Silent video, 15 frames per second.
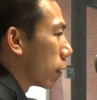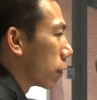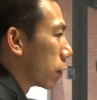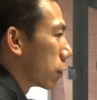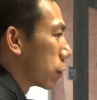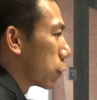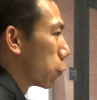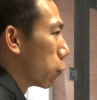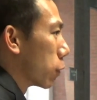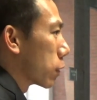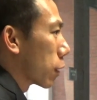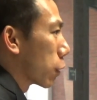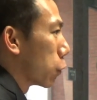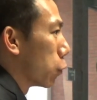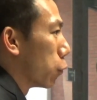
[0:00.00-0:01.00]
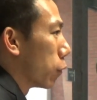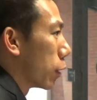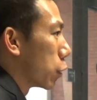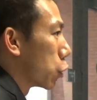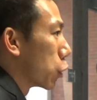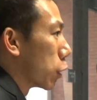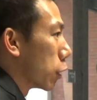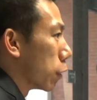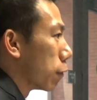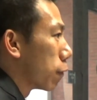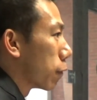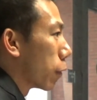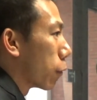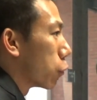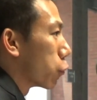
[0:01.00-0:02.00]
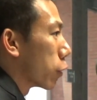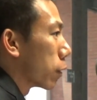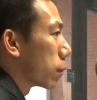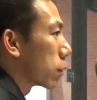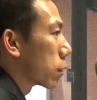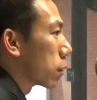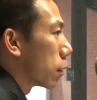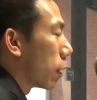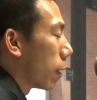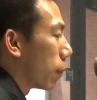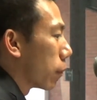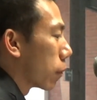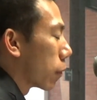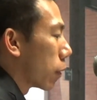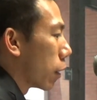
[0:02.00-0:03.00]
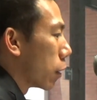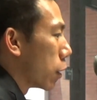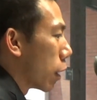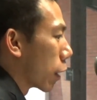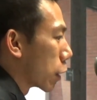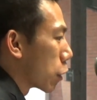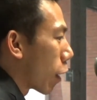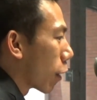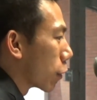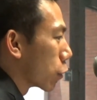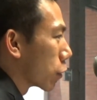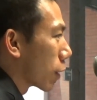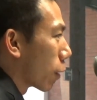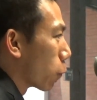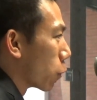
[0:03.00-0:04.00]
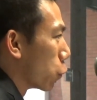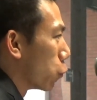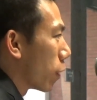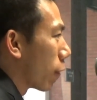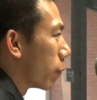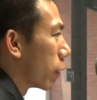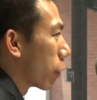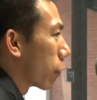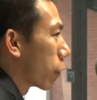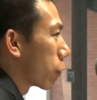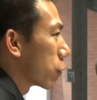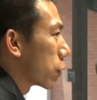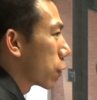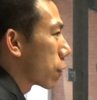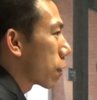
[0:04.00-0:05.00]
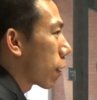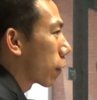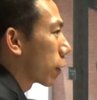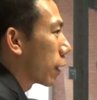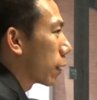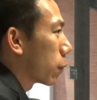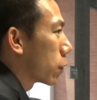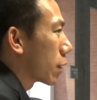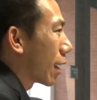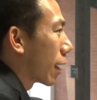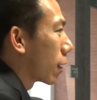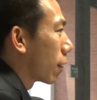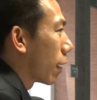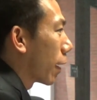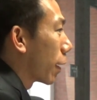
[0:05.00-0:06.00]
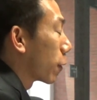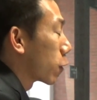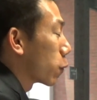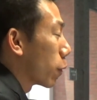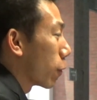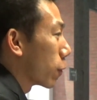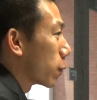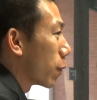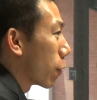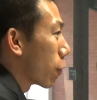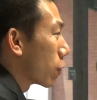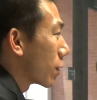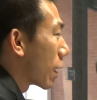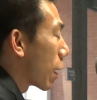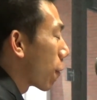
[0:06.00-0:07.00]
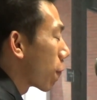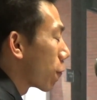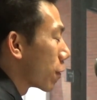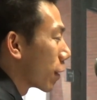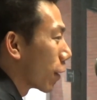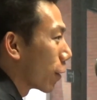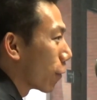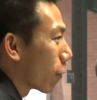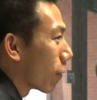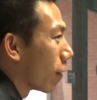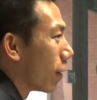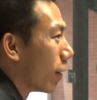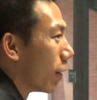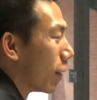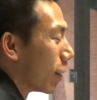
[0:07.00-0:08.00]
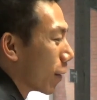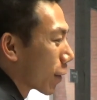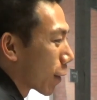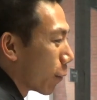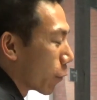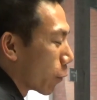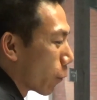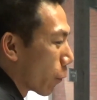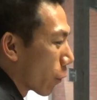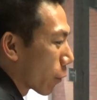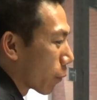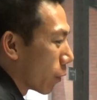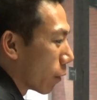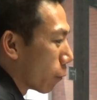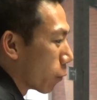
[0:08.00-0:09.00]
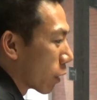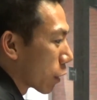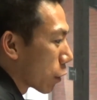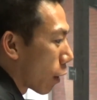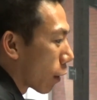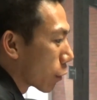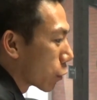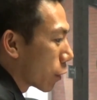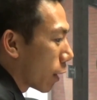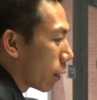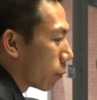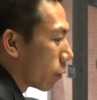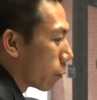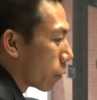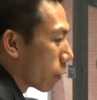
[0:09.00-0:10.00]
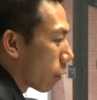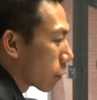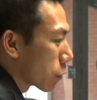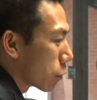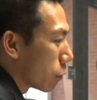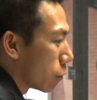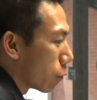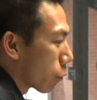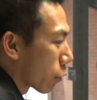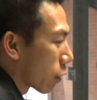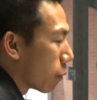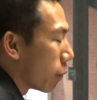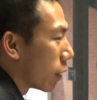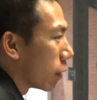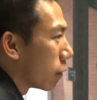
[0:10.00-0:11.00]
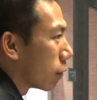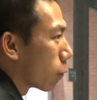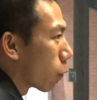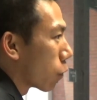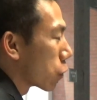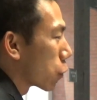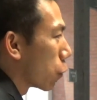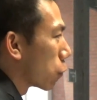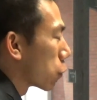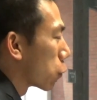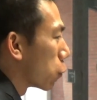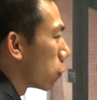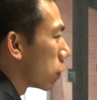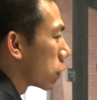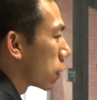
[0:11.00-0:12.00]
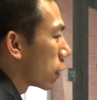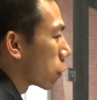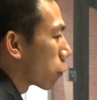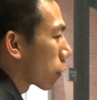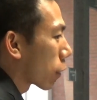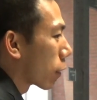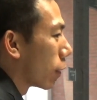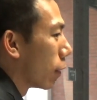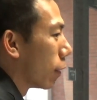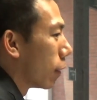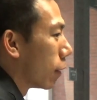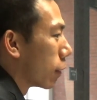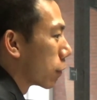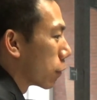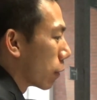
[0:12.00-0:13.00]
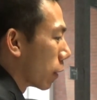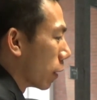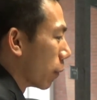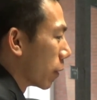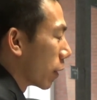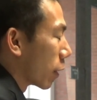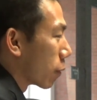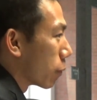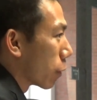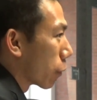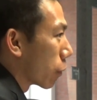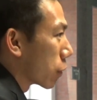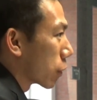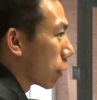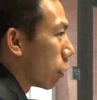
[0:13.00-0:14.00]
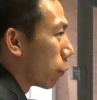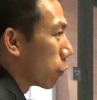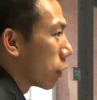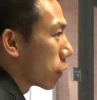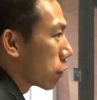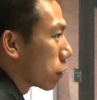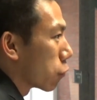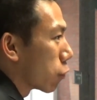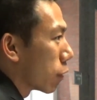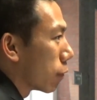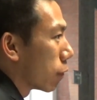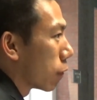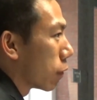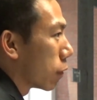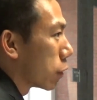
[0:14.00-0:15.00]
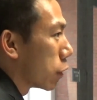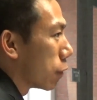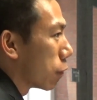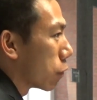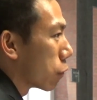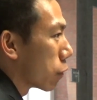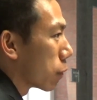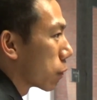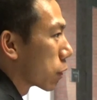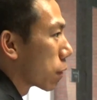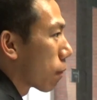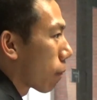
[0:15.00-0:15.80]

students like you achieve their dreams, acknowledging that we do have barriers here on campus. I experience barriers every day here coming to work, but we acknowledge that, but we also were committed, we're so student-centric to eliminating barriers to help you guys achieve your dreams.